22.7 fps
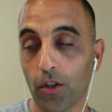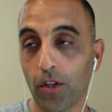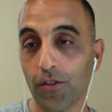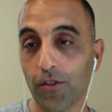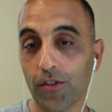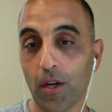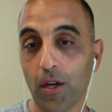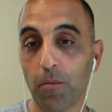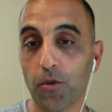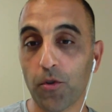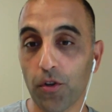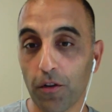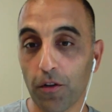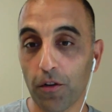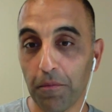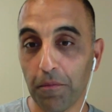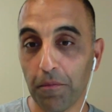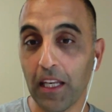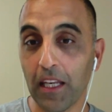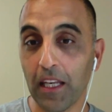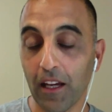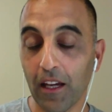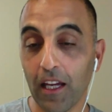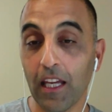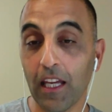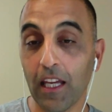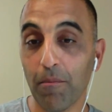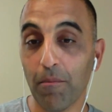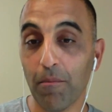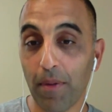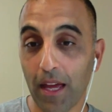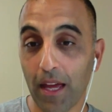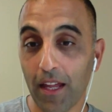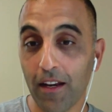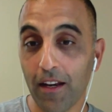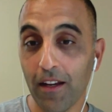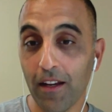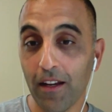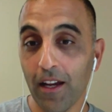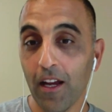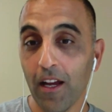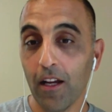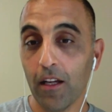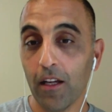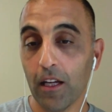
consumption of media in bed.